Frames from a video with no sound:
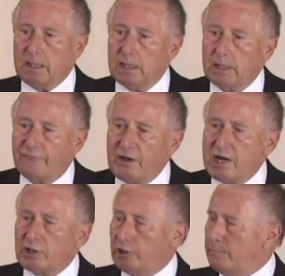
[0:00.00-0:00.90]
If there
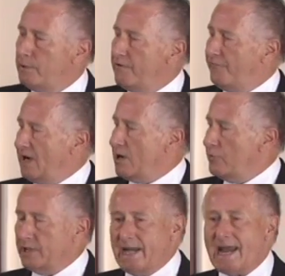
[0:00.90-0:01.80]
could be found
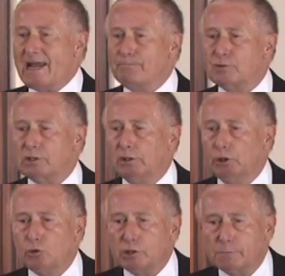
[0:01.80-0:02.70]
an
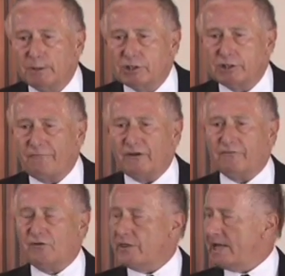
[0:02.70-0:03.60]
absolute specific
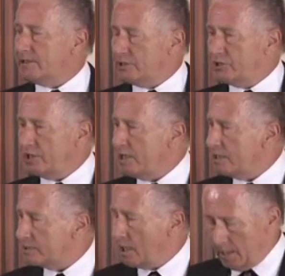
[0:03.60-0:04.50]
for that
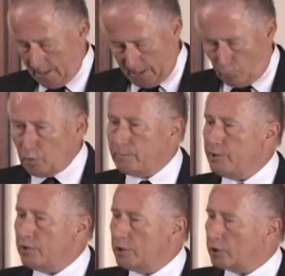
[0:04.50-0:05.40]
disease, it would be
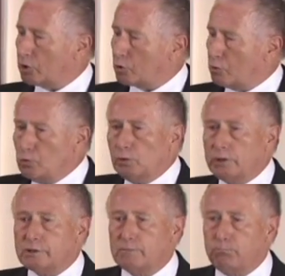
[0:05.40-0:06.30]
the
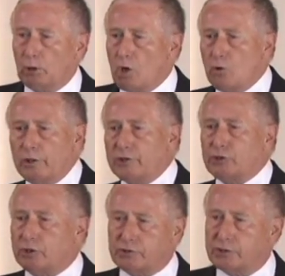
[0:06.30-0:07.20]
cruelest blow the
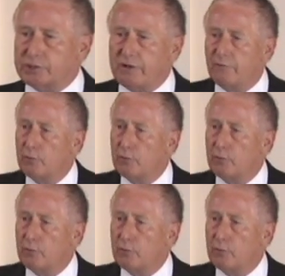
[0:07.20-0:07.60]
church has ever